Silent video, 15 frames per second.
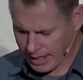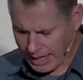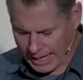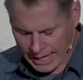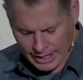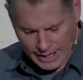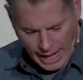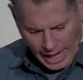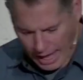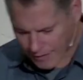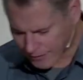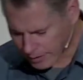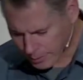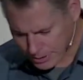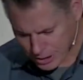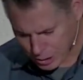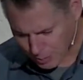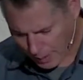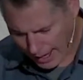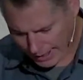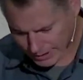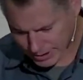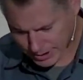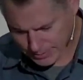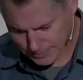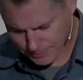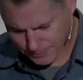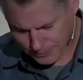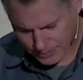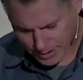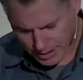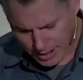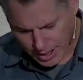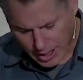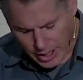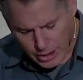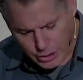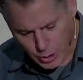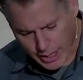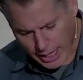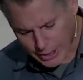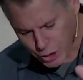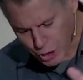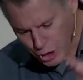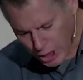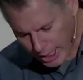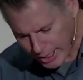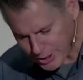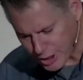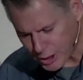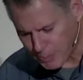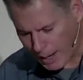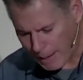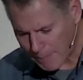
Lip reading: in every respect, so that Jesus might